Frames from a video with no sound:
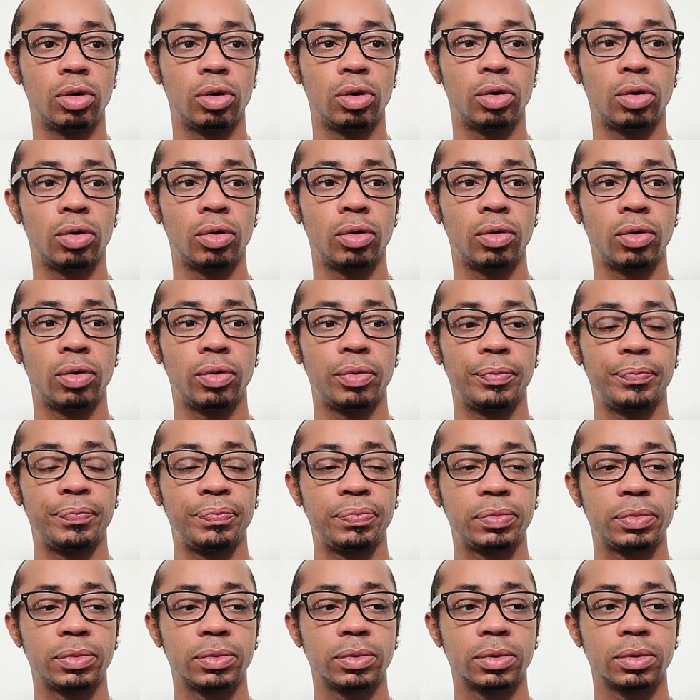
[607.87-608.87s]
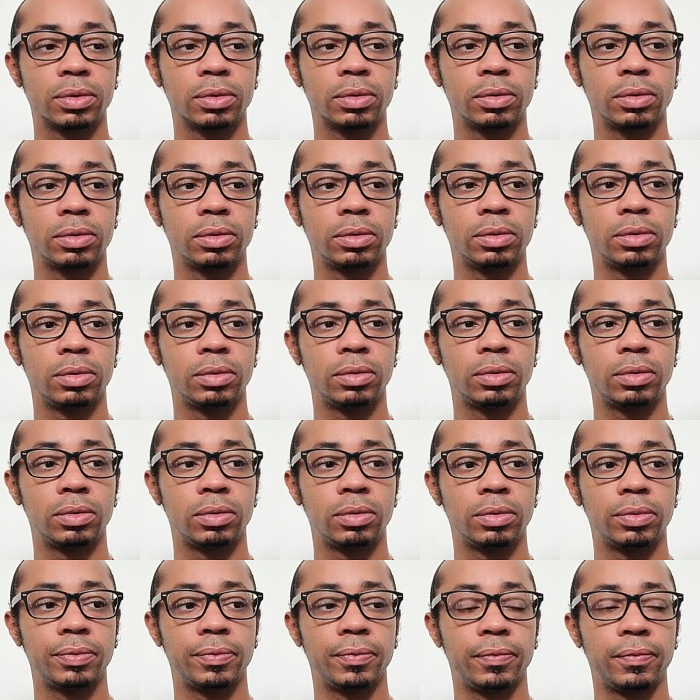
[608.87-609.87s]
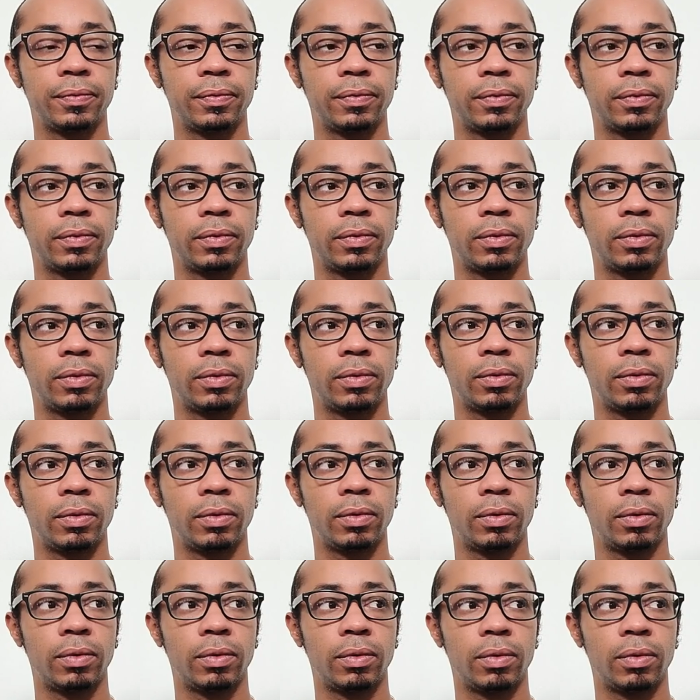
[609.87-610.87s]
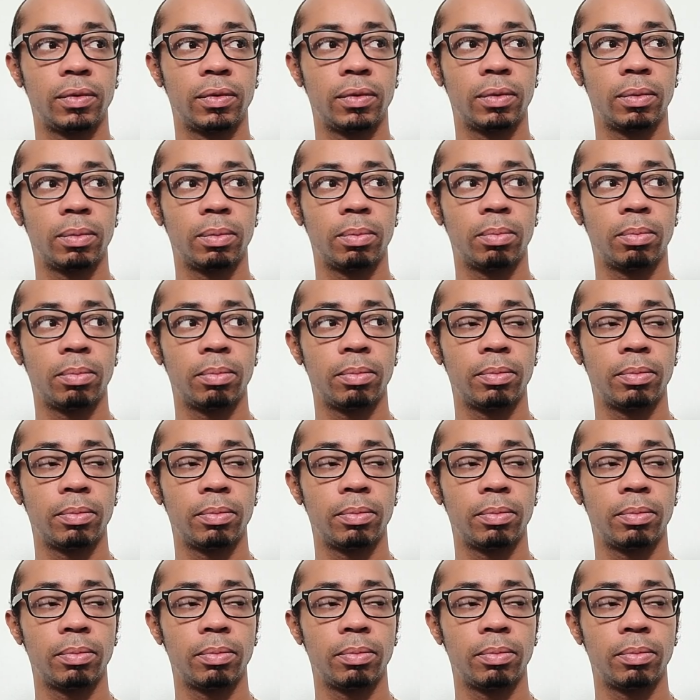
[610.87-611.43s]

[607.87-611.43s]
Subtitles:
Nothing is said.